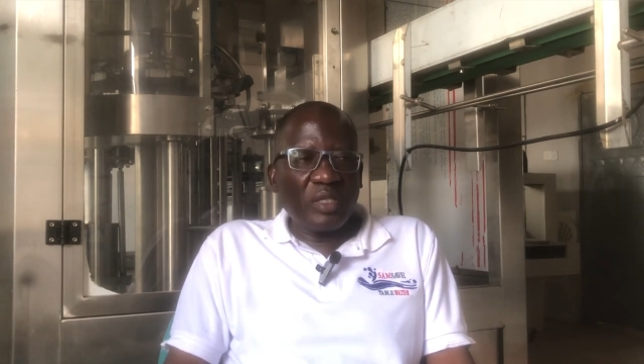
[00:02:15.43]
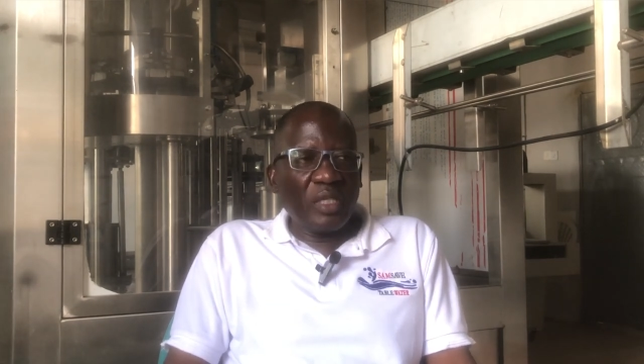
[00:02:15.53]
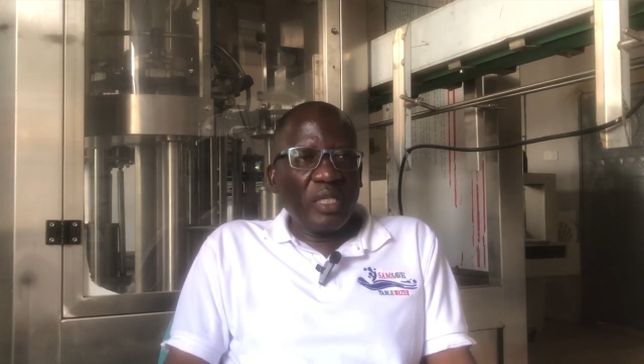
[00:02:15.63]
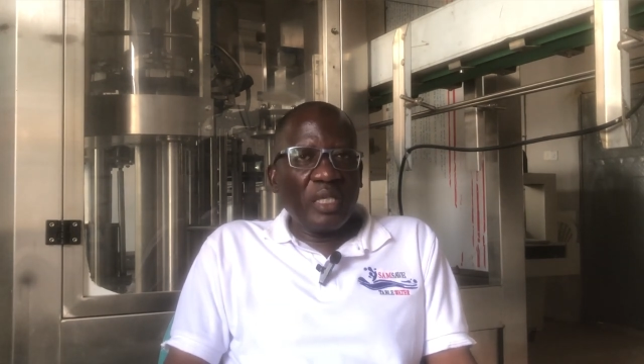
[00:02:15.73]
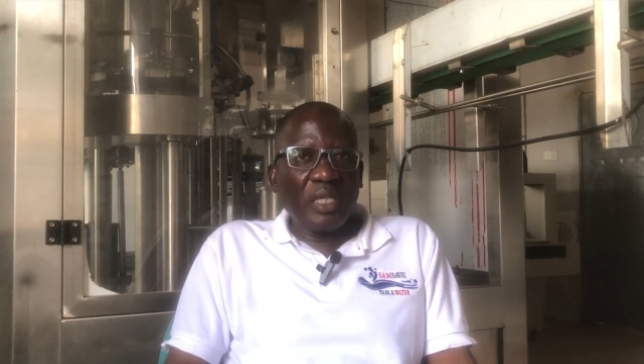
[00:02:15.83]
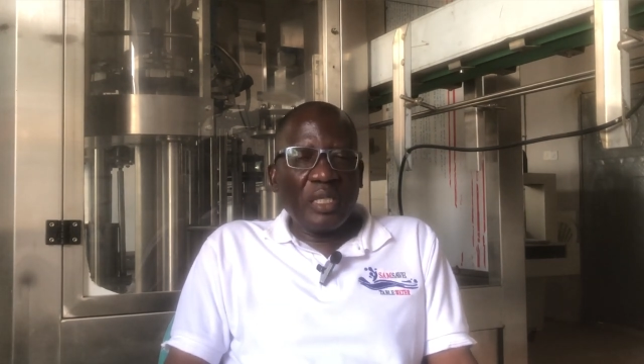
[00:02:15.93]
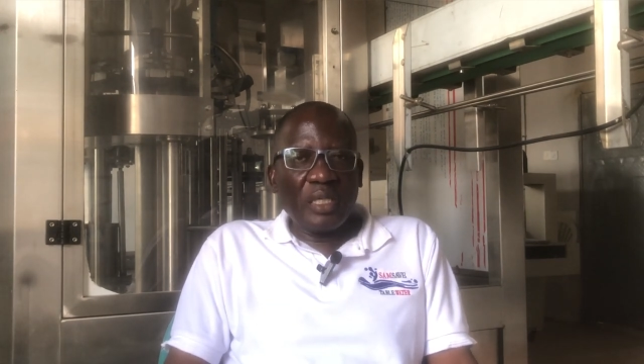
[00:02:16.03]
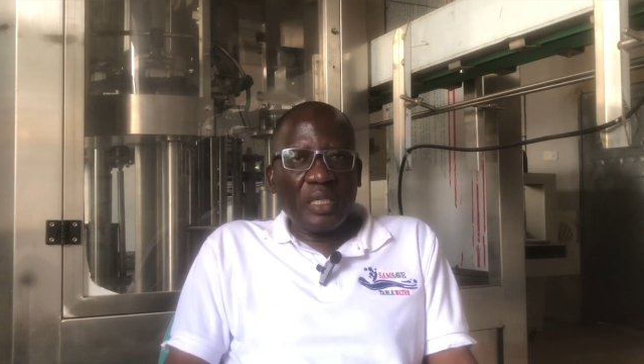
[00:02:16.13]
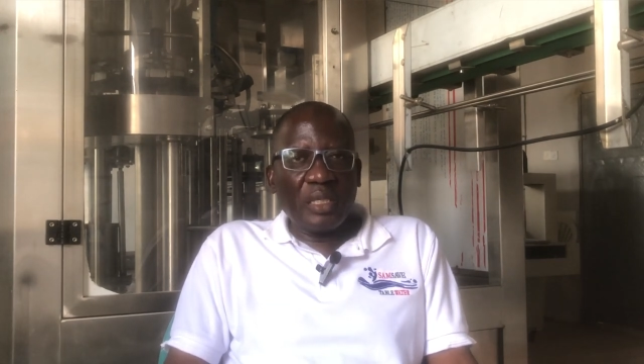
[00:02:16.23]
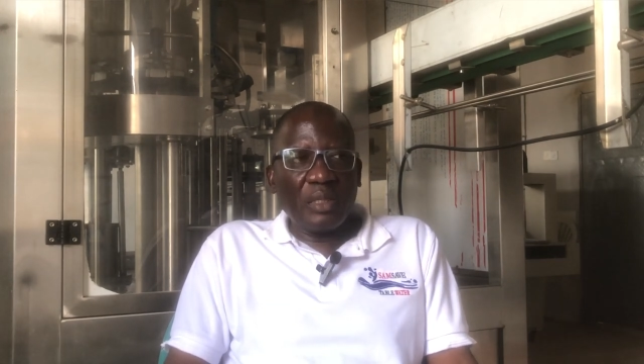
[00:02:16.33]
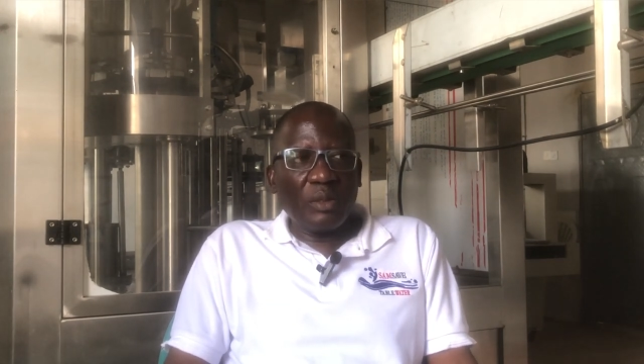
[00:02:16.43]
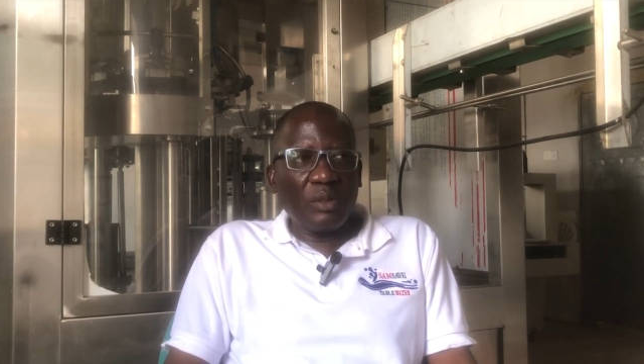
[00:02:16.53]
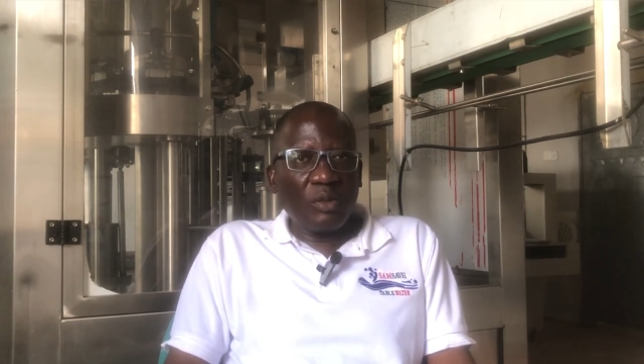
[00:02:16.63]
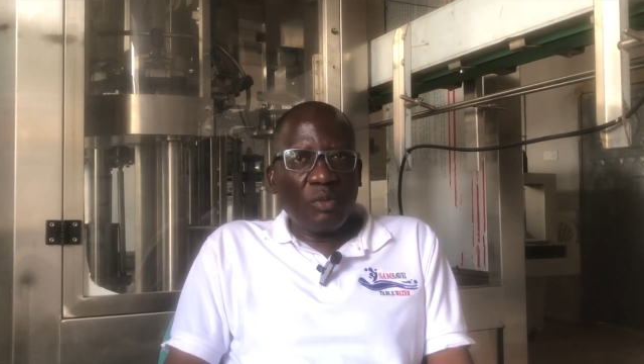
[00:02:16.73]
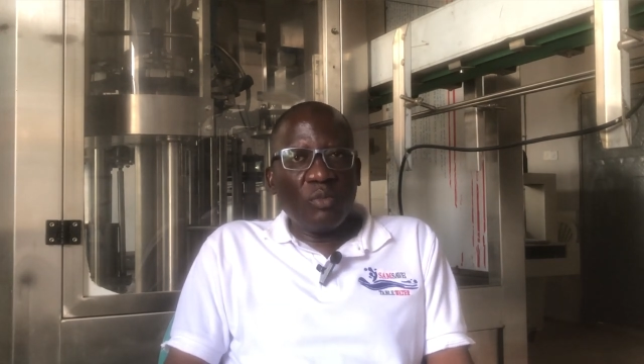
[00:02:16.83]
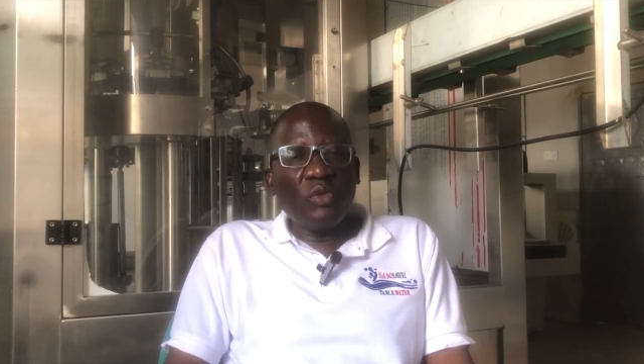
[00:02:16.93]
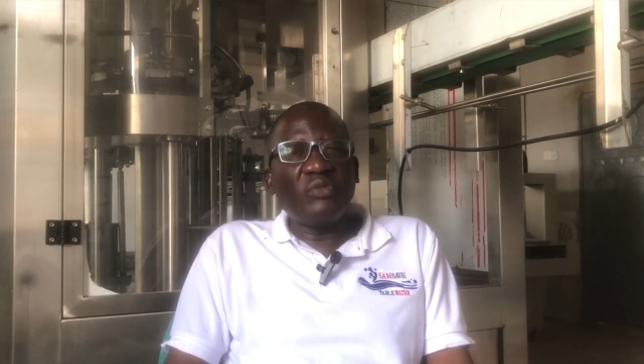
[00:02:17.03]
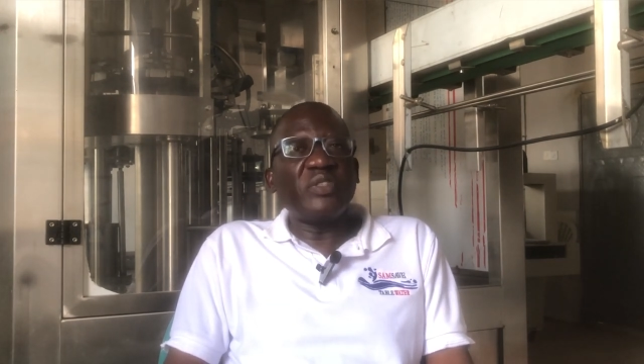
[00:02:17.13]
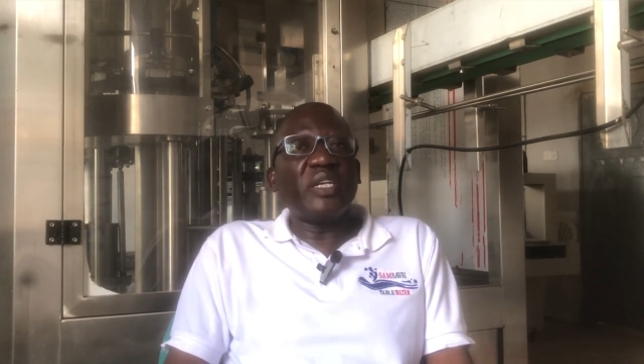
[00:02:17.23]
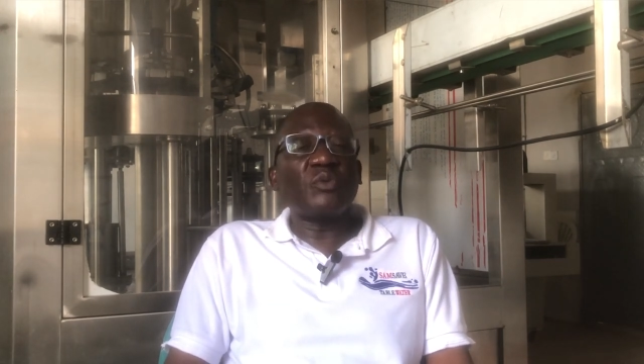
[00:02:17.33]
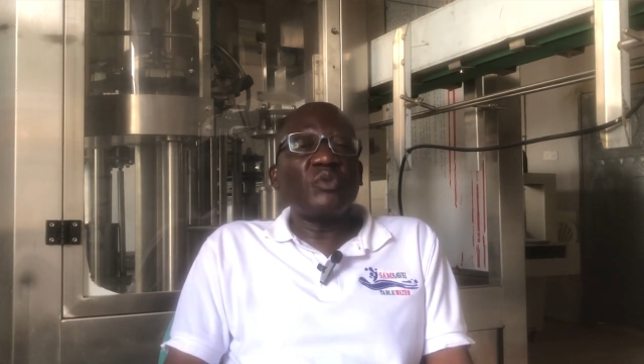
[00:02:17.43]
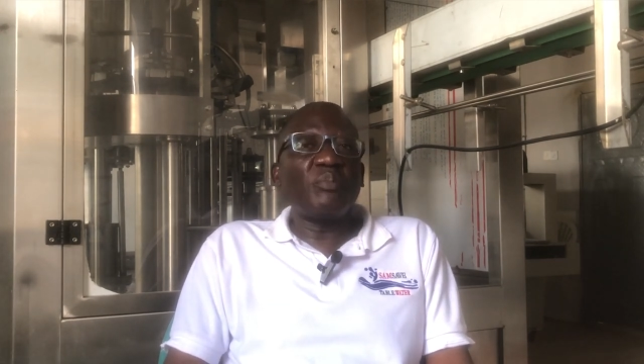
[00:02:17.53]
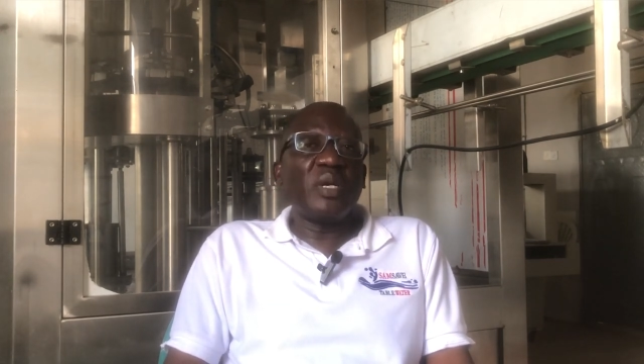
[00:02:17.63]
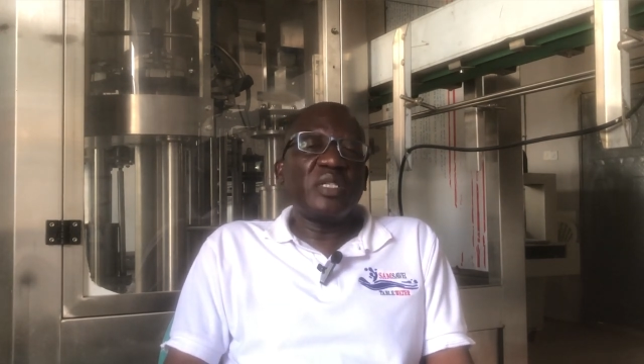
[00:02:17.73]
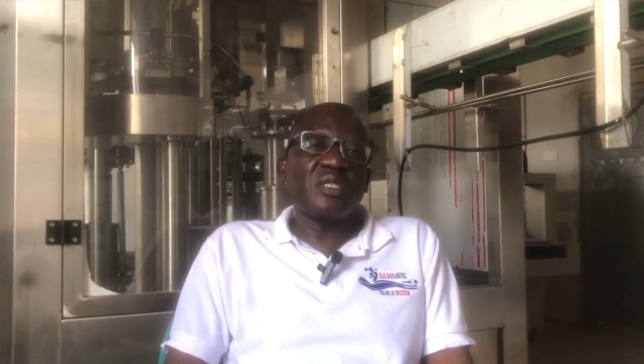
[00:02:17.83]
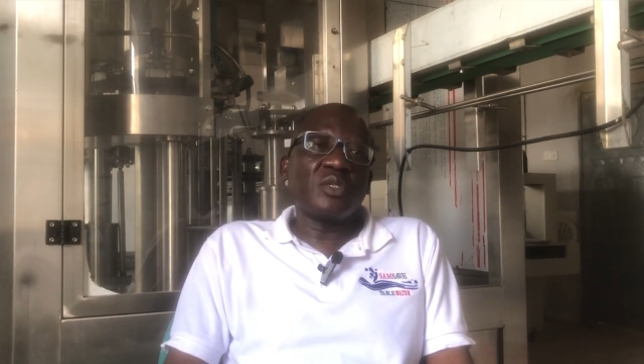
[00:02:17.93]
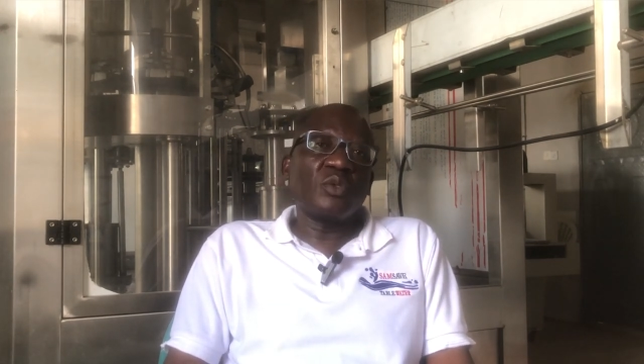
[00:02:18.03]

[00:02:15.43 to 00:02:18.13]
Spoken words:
they moved the equipments